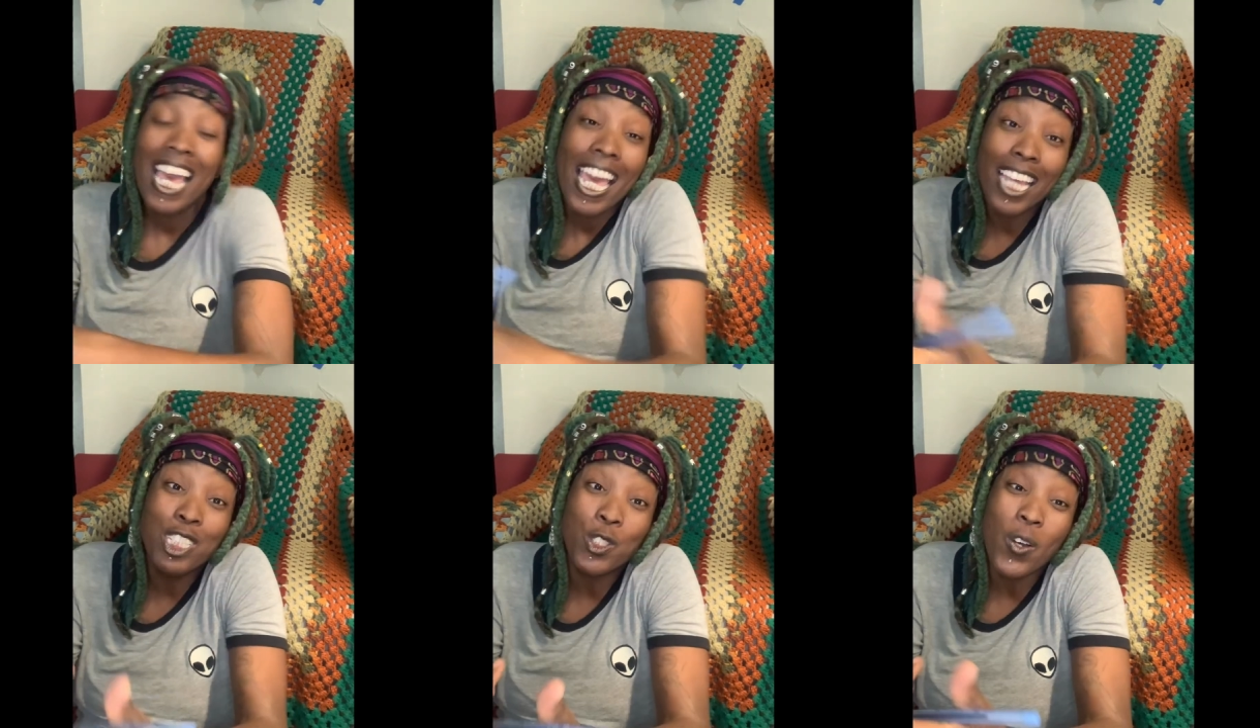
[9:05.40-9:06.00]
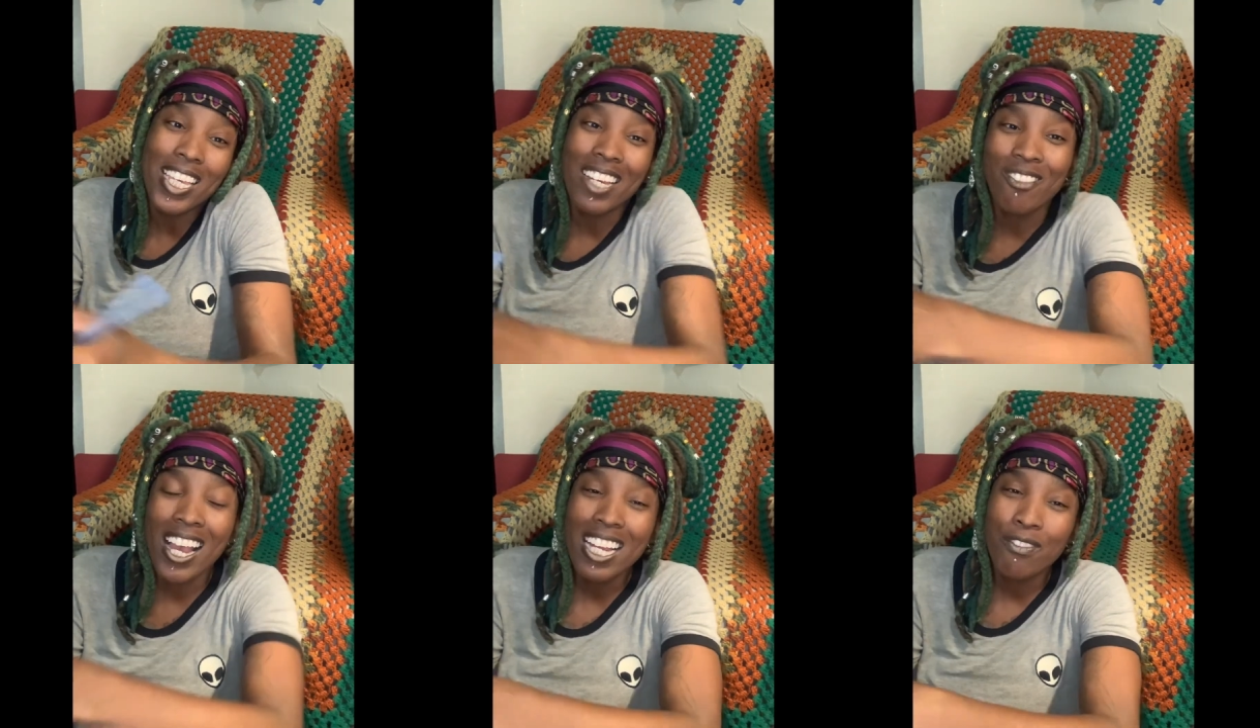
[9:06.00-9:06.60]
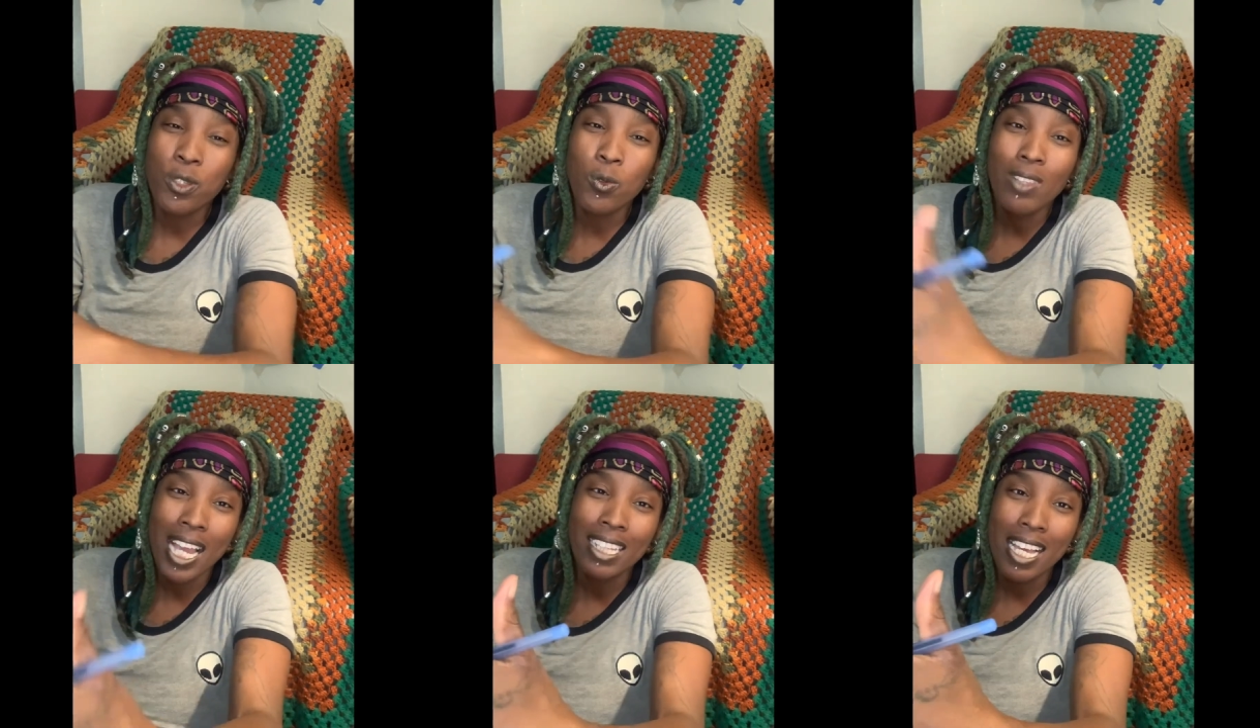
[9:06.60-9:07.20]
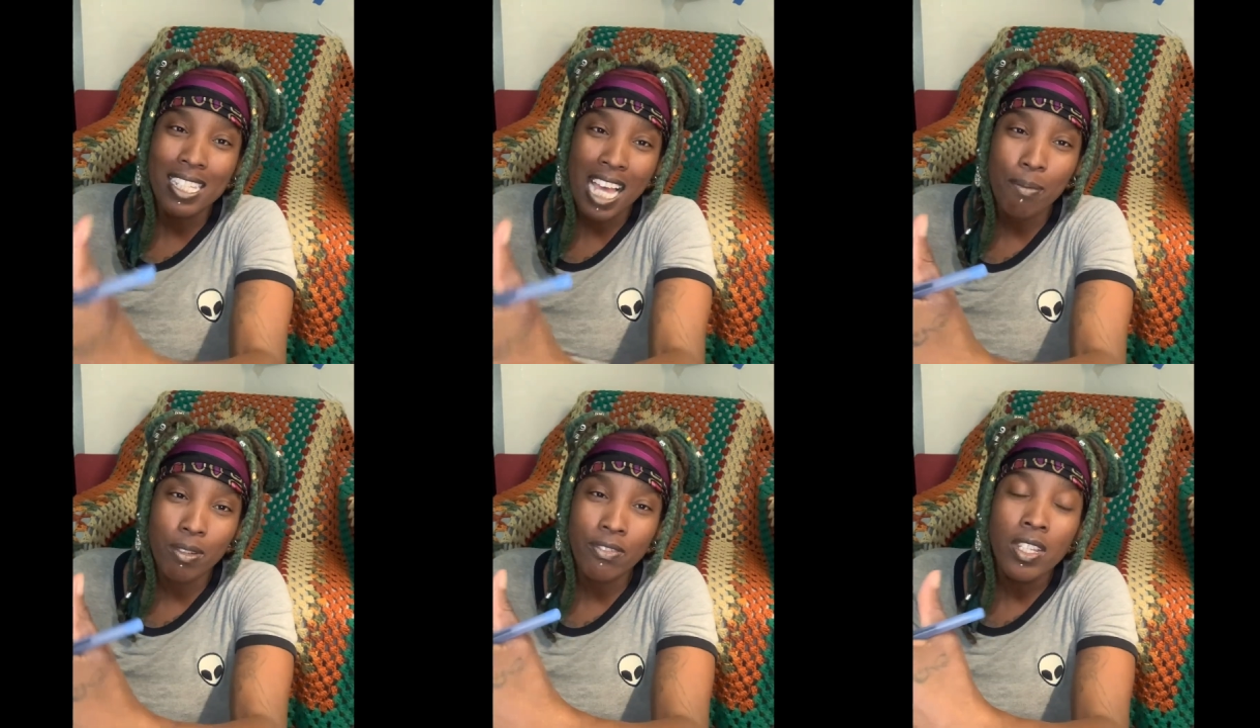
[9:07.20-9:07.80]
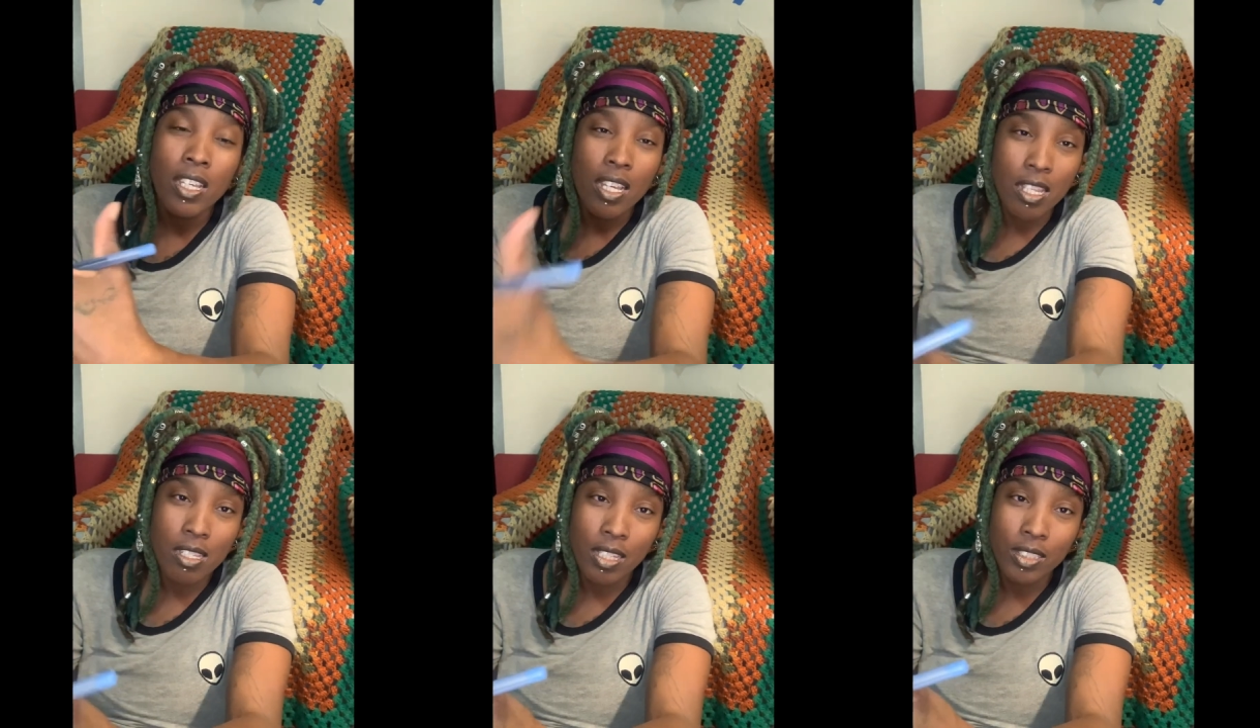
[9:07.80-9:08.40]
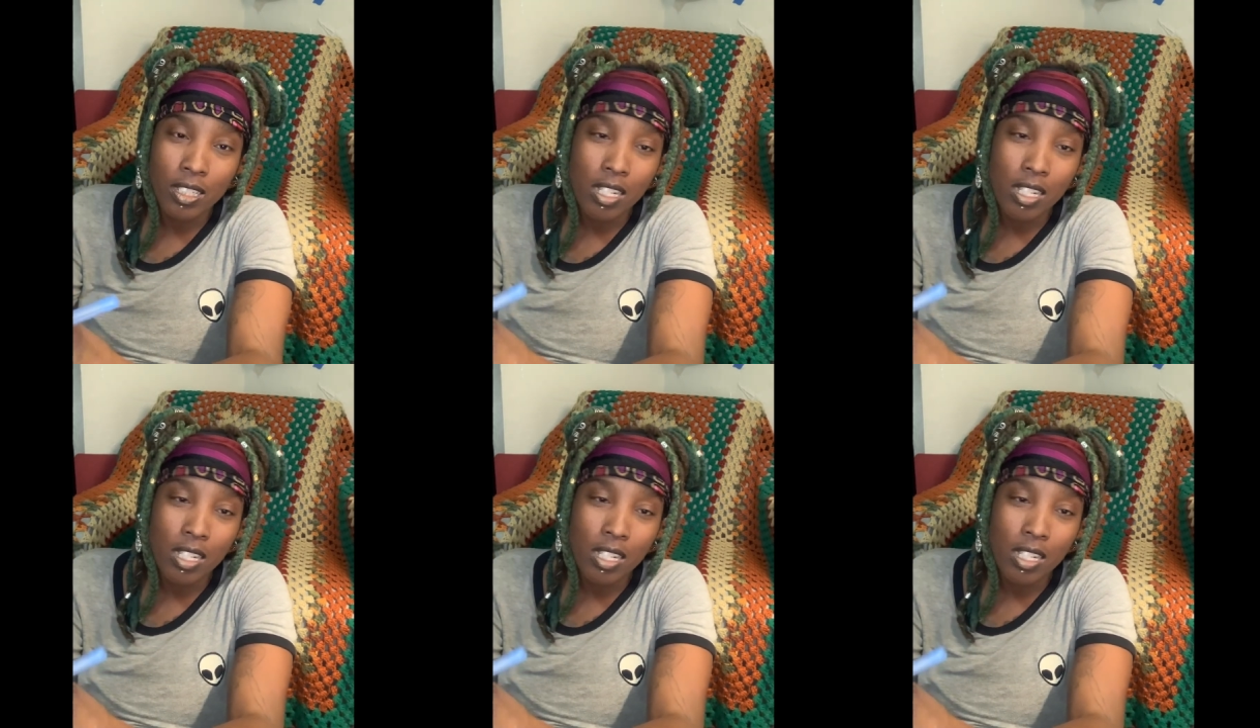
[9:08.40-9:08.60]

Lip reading: Enjoy it, right? If you like that type of attention.